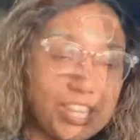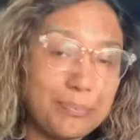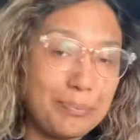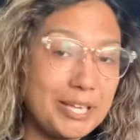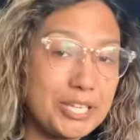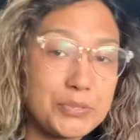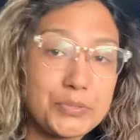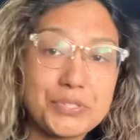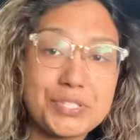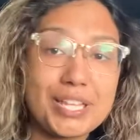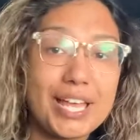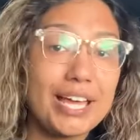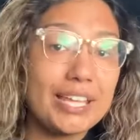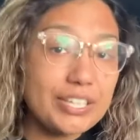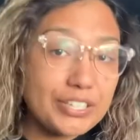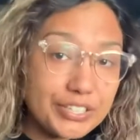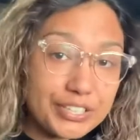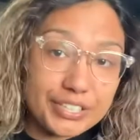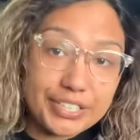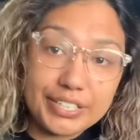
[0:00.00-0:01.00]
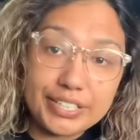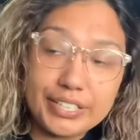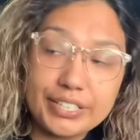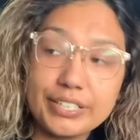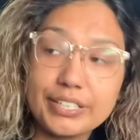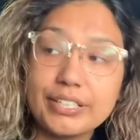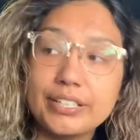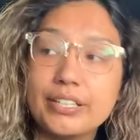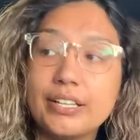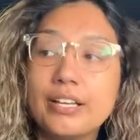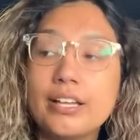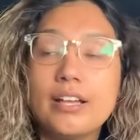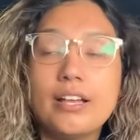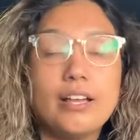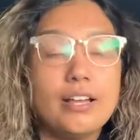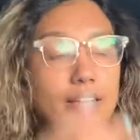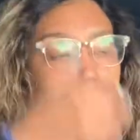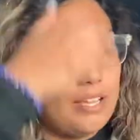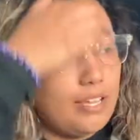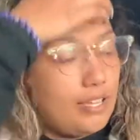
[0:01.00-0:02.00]
place was hella good.
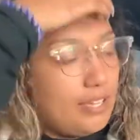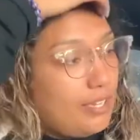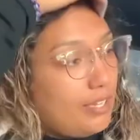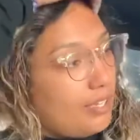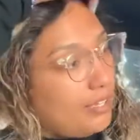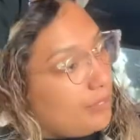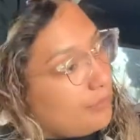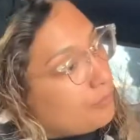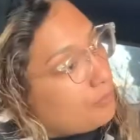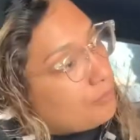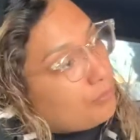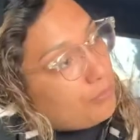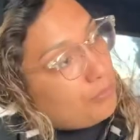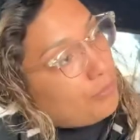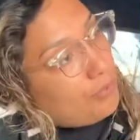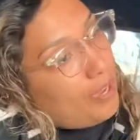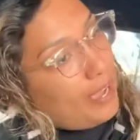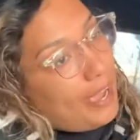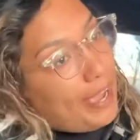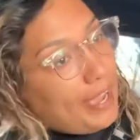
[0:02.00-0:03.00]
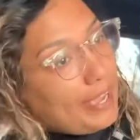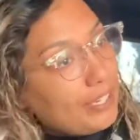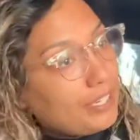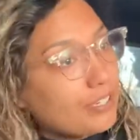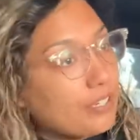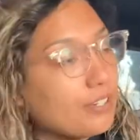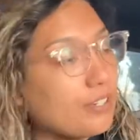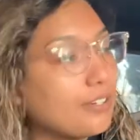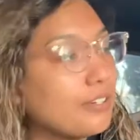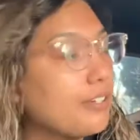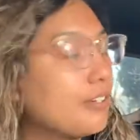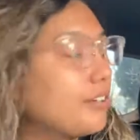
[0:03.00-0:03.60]
Um, I But it is on